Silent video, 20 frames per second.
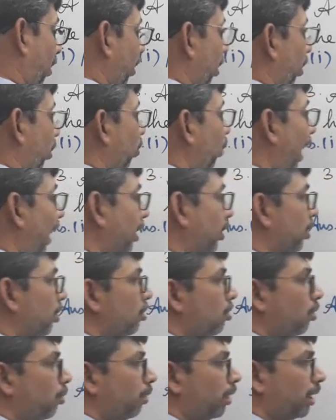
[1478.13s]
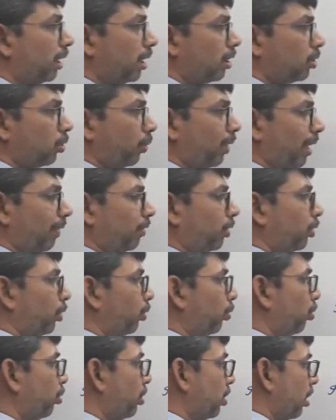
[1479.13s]
two actions over here, so we'll have to
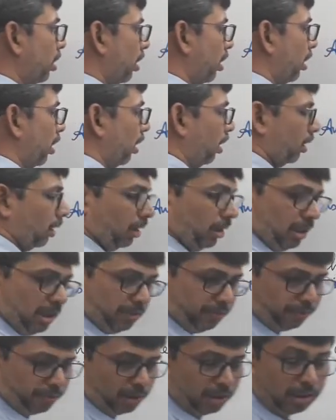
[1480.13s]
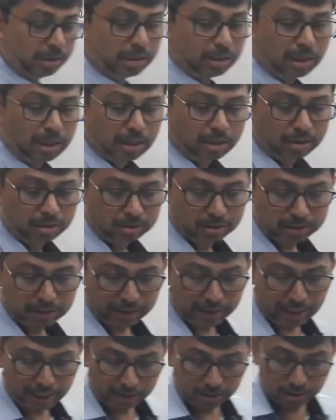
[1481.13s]
use the different
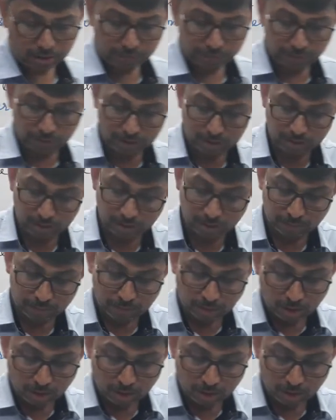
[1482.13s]
second action first.